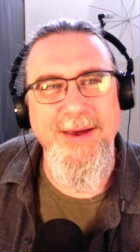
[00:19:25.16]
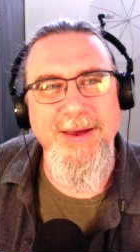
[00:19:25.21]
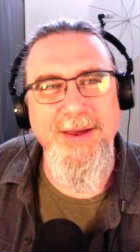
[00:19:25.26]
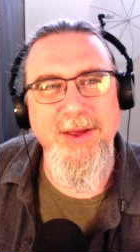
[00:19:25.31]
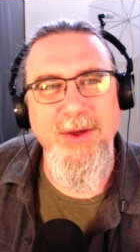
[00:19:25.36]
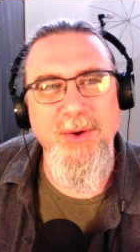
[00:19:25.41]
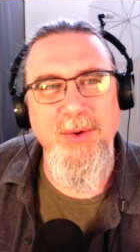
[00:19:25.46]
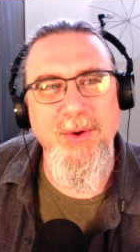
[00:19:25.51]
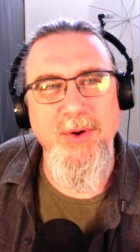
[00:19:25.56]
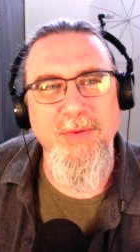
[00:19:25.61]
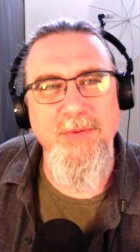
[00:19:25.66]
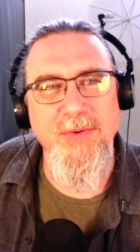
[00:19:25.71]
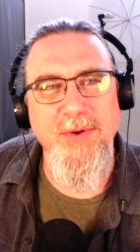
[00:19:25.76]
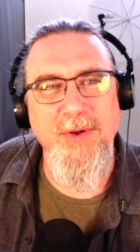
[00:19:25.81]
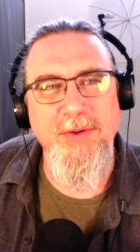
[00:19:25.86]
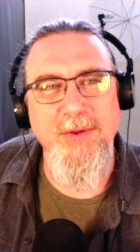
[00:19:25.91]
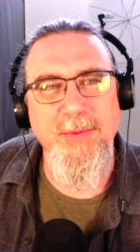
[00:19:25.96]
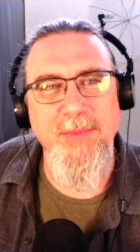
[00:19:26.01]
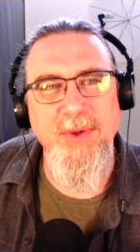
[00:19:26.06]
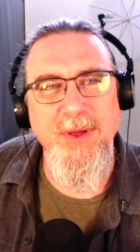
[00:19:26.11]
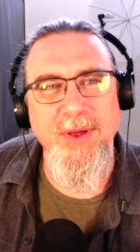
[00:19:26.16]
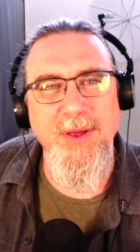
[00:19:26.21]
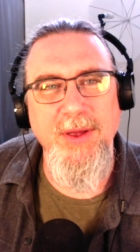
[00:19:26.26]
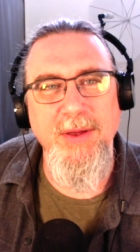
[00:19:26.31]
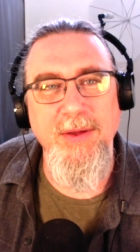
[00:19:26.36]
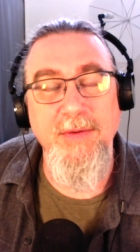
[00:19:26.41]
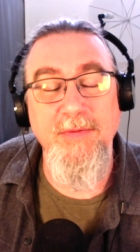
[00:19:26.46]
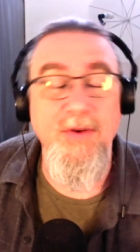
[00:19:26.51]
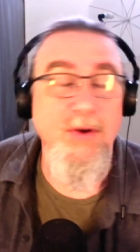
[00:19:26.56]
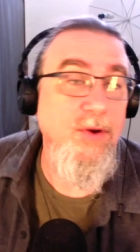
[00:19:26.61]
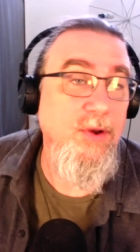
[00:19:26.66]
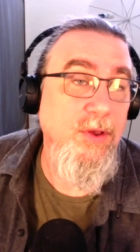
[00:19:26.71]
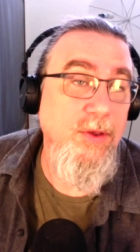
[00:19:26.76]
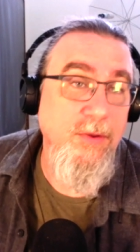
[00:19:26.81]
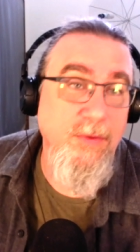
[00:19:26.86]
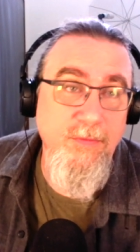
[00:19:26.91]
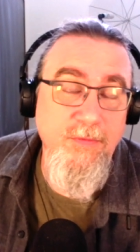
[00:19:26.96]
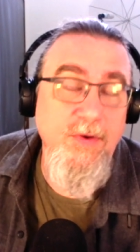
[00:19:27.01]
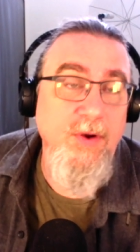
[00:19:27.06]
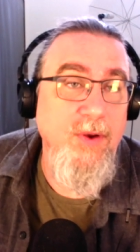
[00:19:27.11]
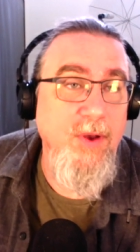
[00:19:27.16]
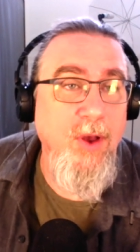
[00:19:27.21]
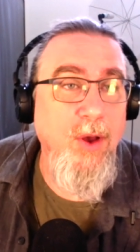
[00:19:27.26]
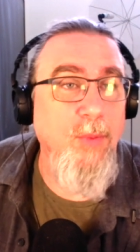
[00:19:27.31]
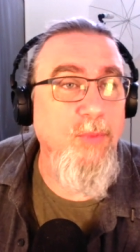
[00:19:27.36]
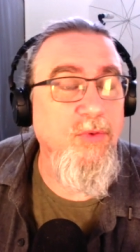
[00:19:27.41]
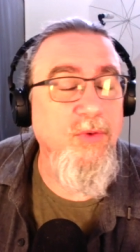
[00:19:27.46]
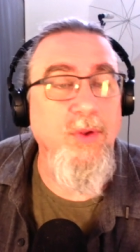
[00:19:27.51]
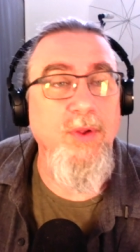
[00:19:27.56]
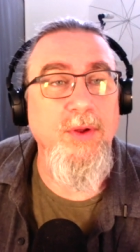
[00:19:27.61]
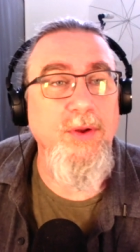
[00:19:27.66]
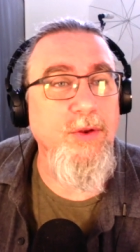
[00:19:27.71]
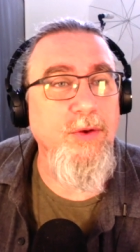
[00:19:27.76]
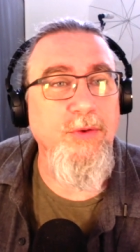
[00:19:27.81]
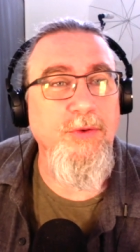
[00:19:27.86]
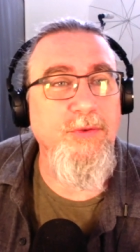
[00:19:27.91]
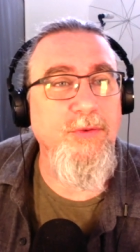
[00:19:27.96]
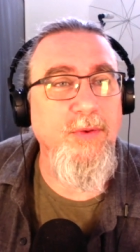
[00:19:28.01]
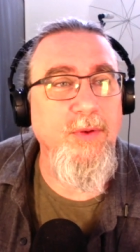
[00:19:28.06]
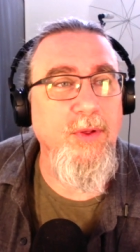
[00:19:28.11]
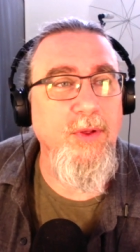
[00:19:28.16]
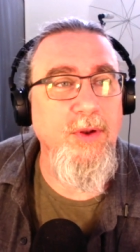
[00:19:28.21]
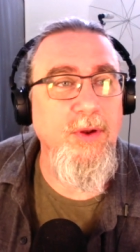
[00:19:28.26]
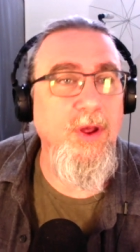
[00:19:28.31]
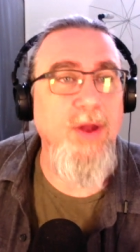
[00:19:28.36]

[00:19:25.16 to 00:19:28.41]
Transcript: in order for it to be very, very helpful and useful